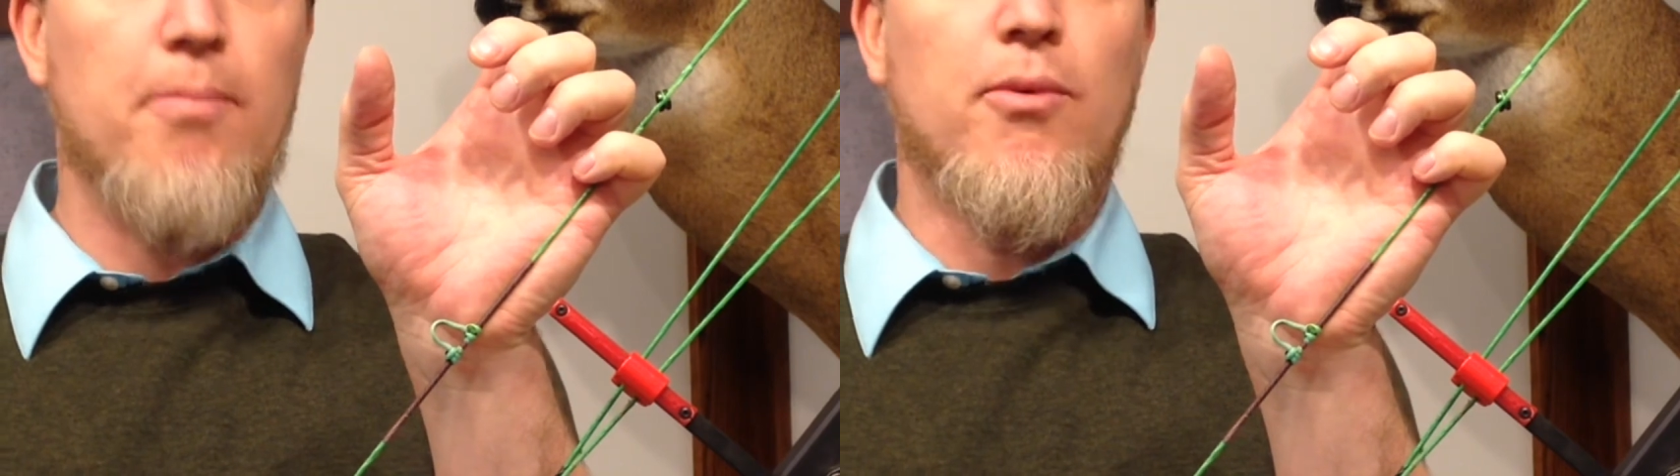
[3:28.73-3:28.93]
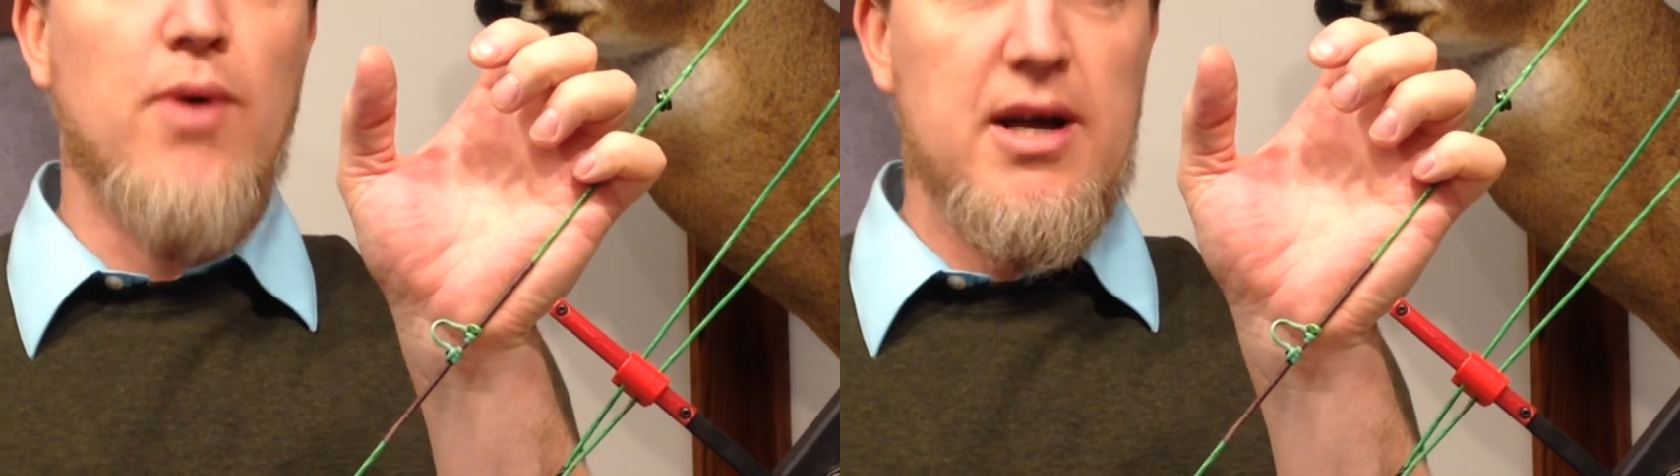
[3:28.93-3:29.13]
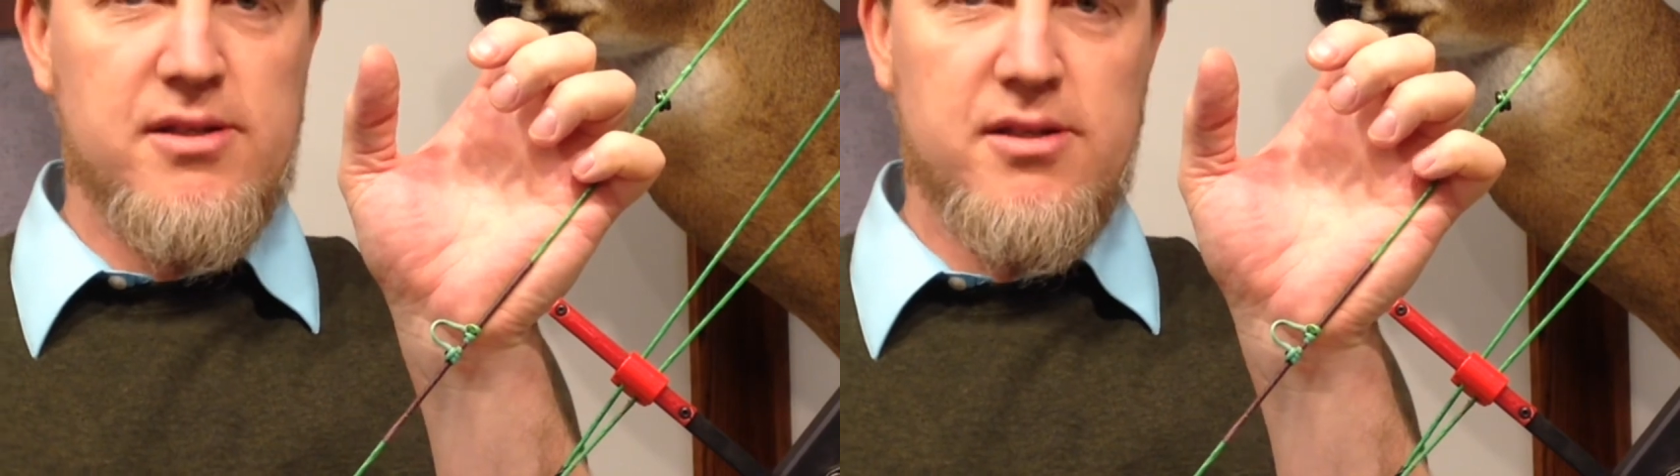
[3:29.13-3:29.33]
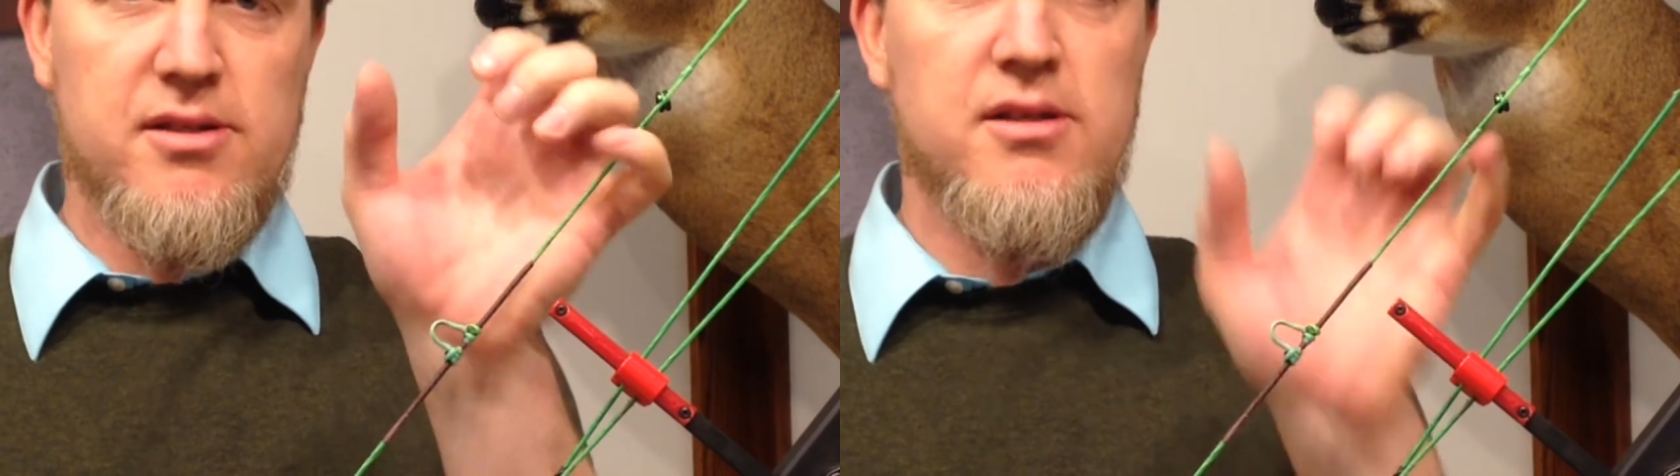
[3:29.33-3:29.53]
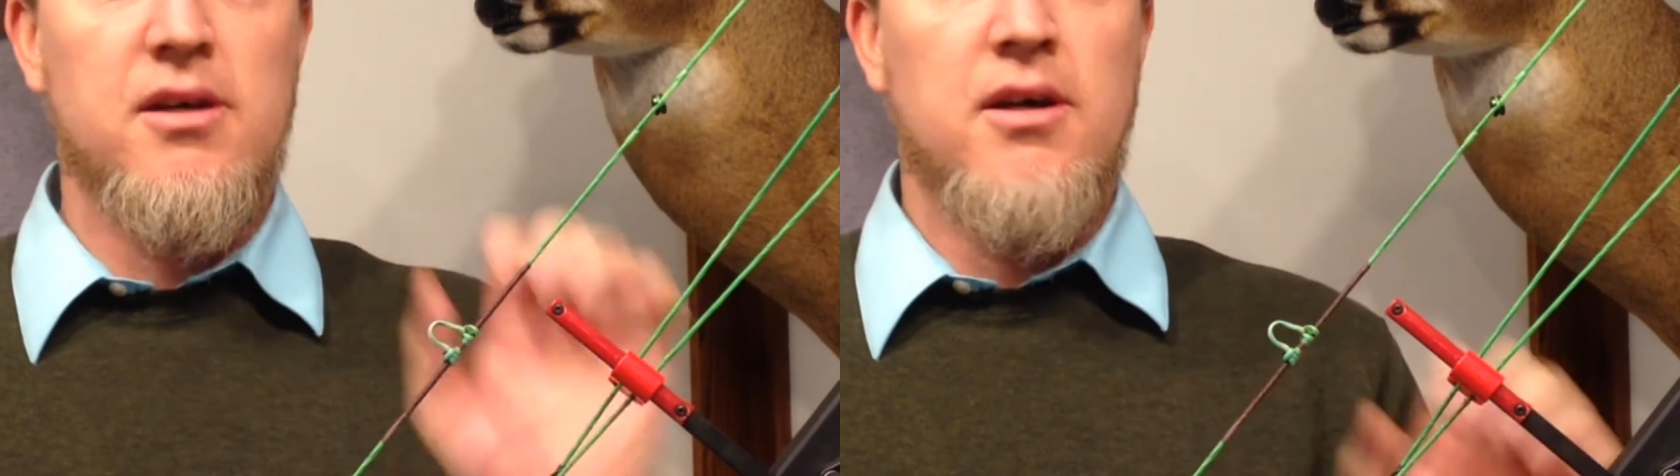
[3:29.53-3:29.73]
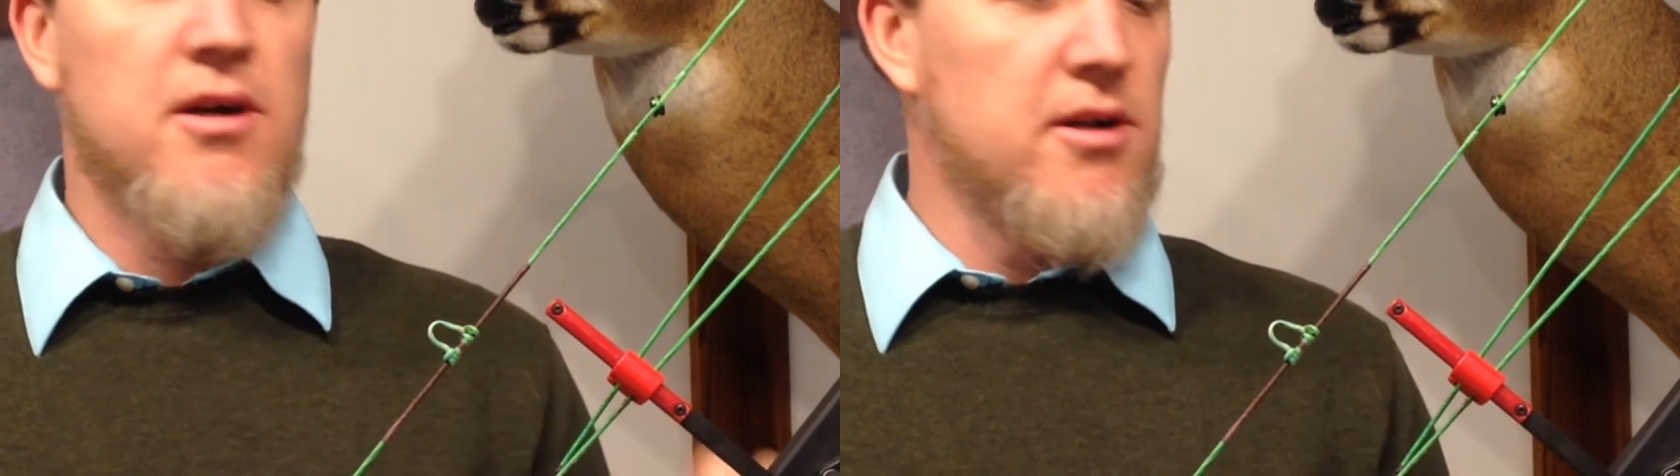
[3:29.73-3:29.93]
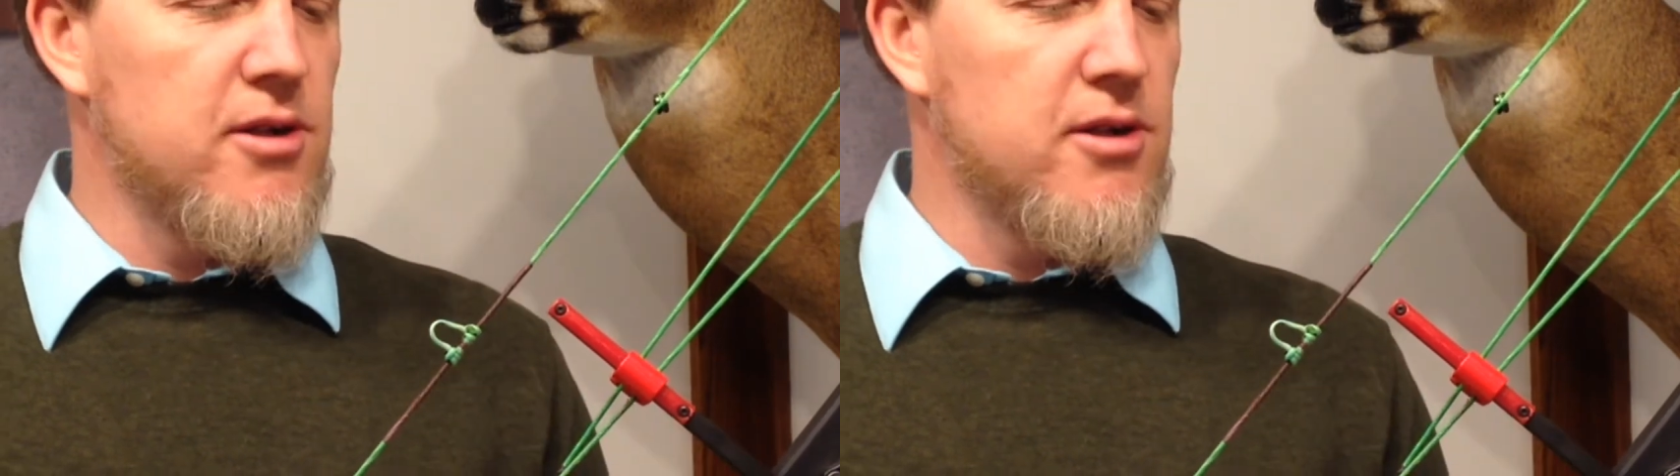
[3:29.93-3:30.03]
grip rests.